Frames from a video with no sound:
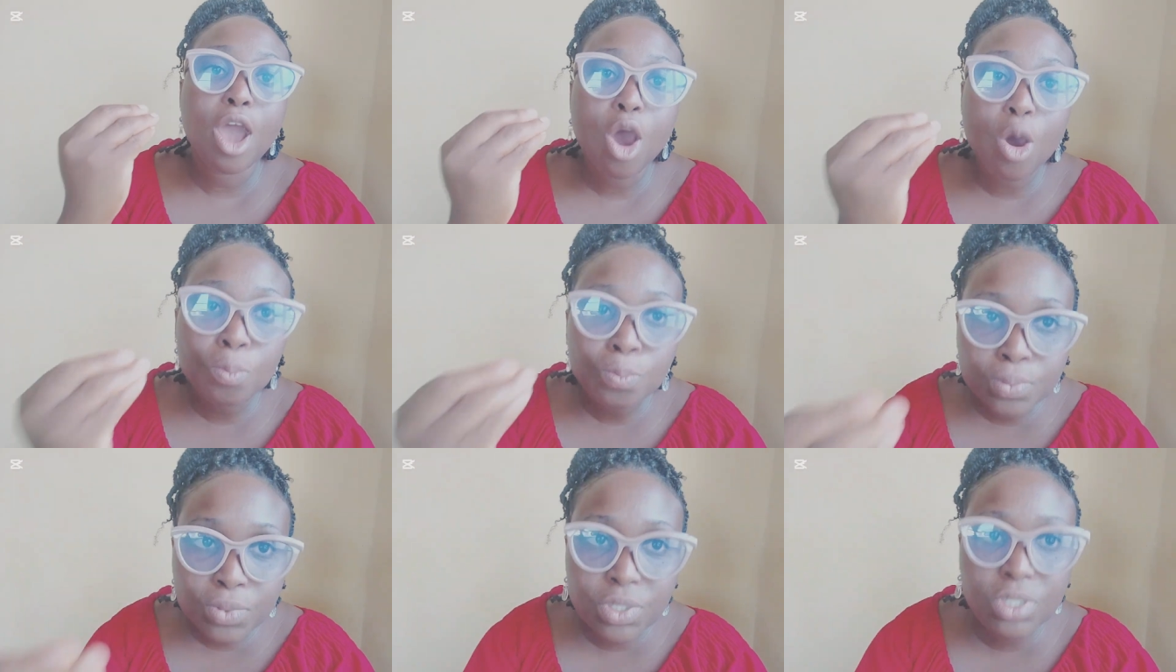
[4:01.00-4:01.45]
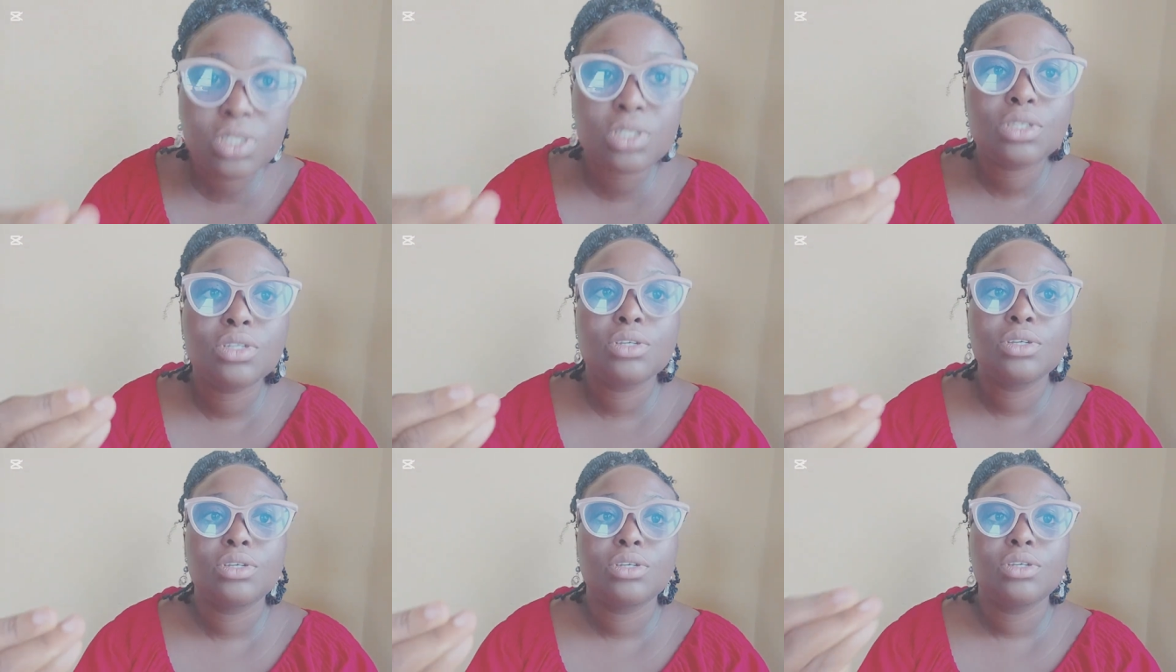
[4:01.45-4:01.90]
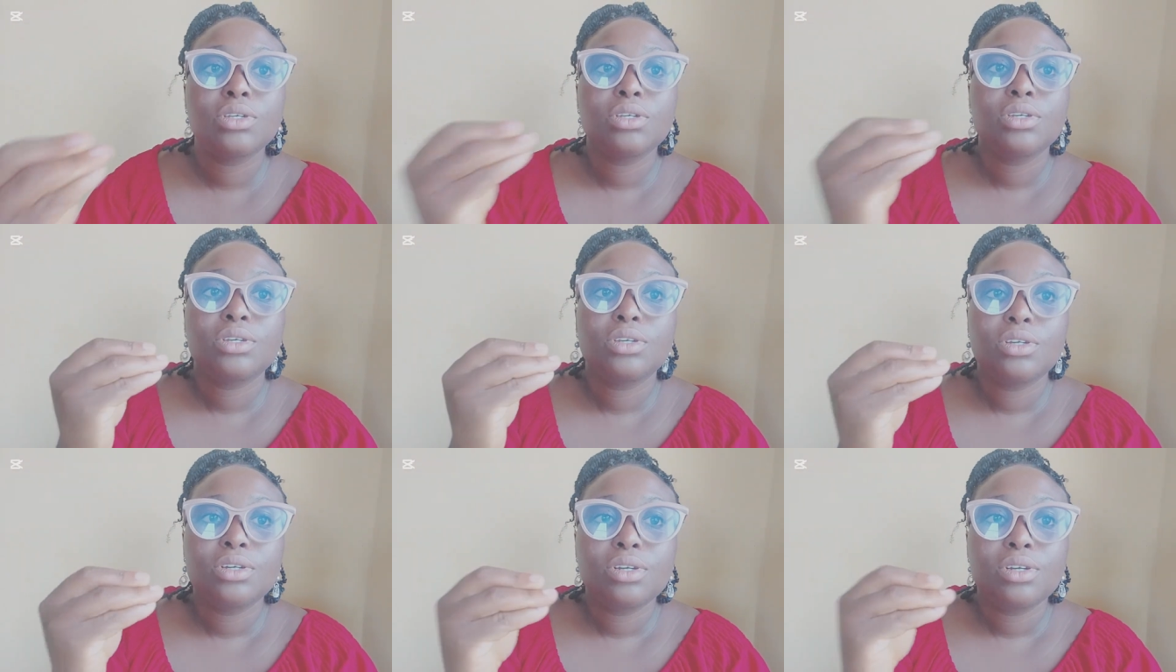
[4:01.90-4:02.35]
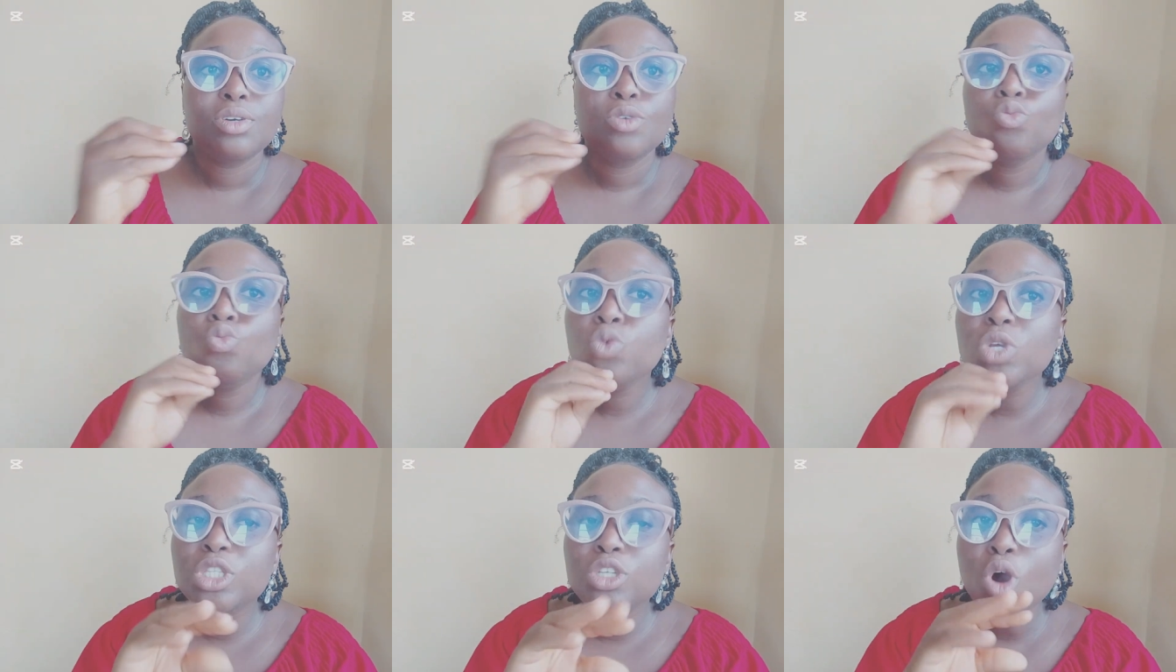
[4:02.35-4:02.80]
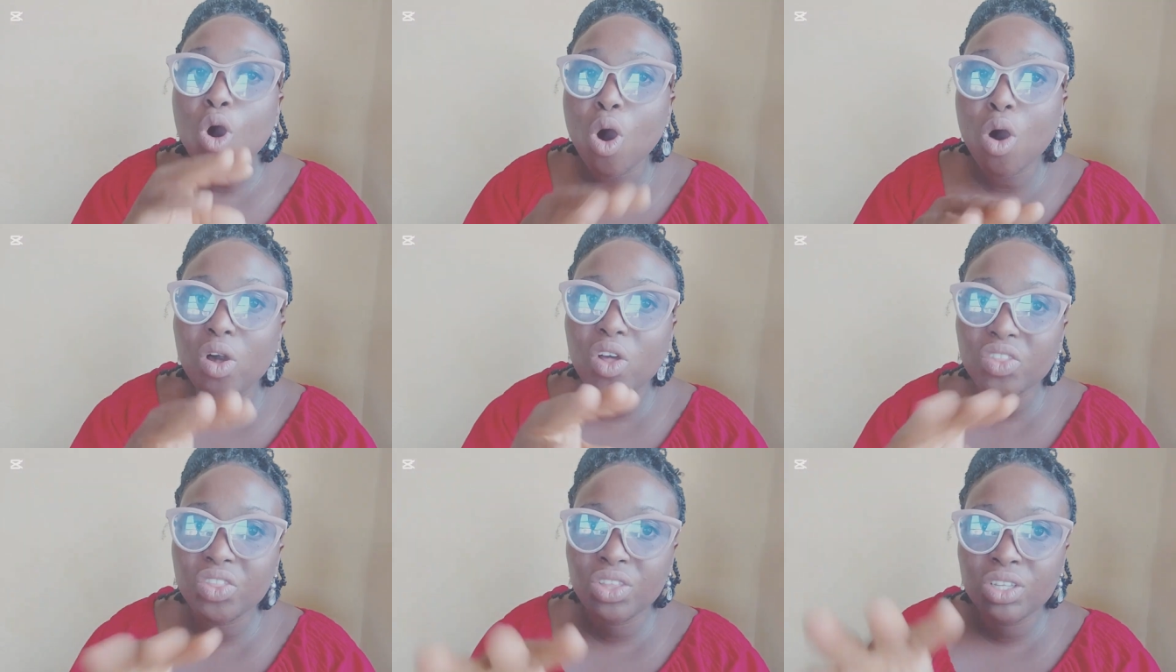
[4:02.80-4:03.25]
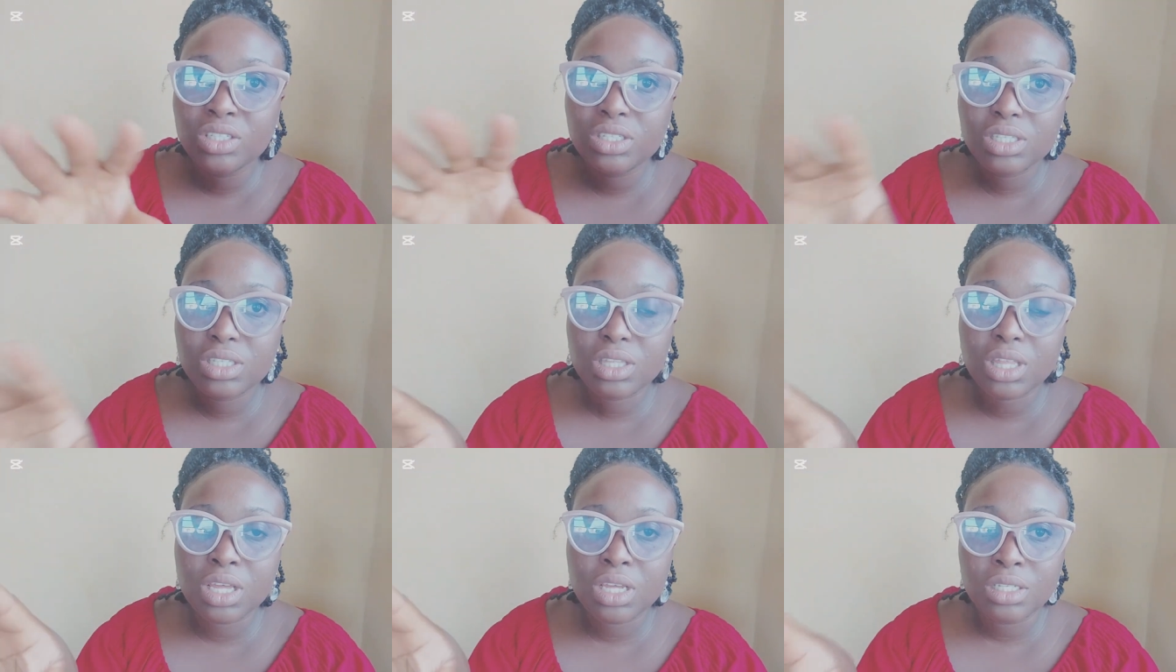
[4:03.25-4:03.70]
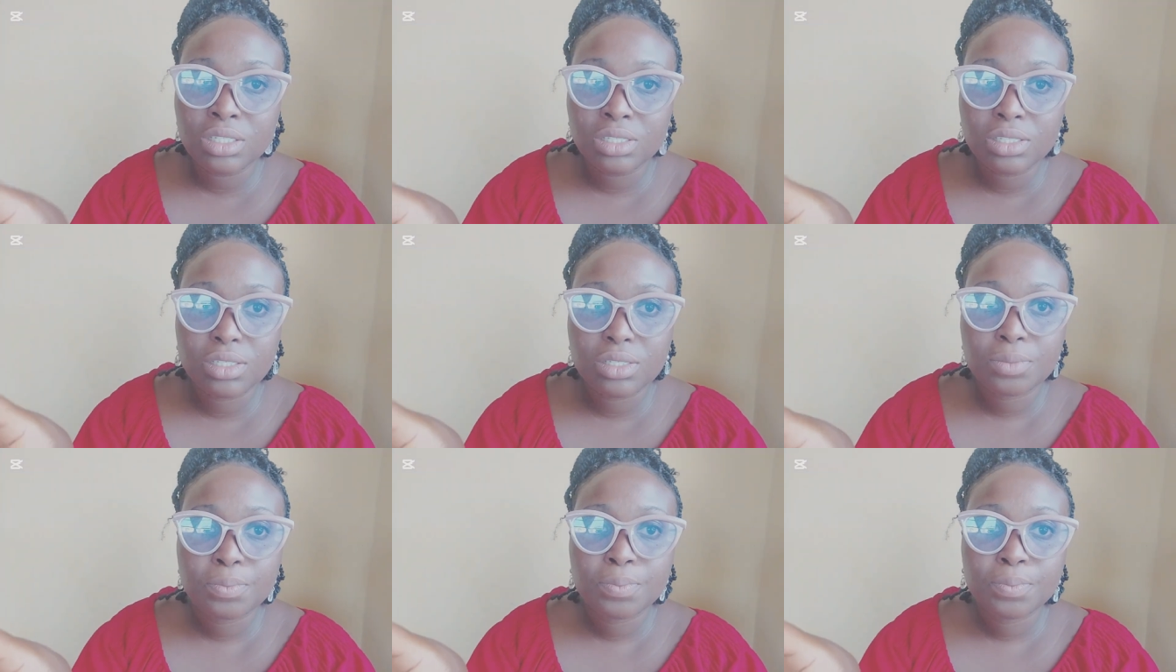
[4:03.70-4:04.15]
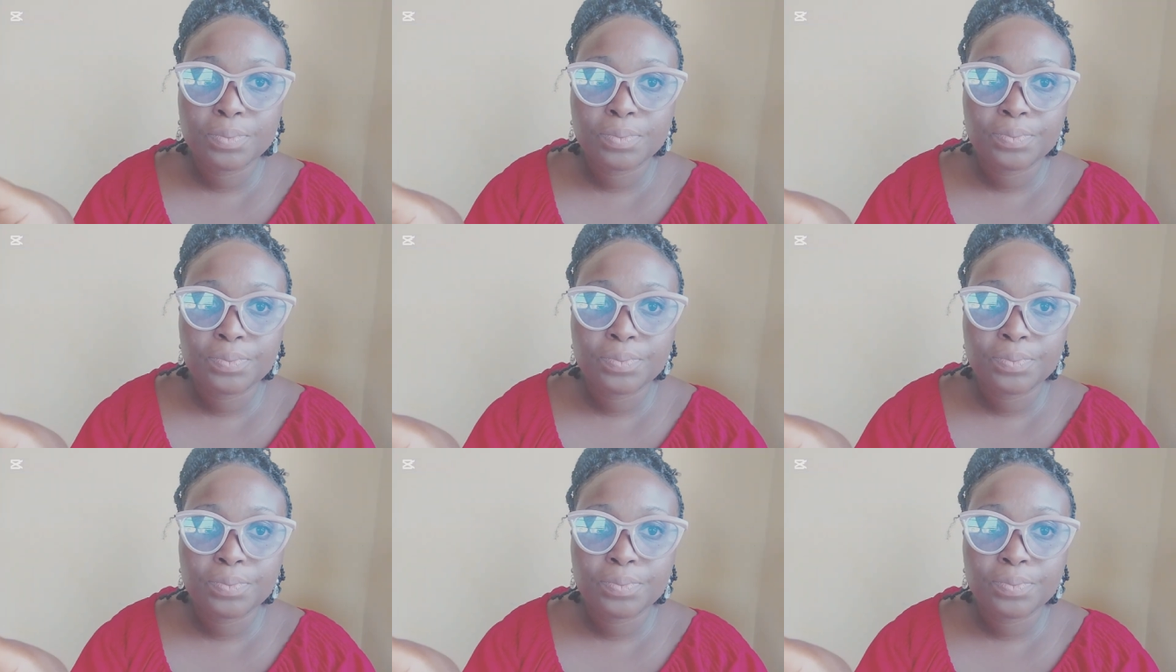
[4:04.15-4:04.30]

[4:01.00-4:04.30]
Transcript: helps with all these things.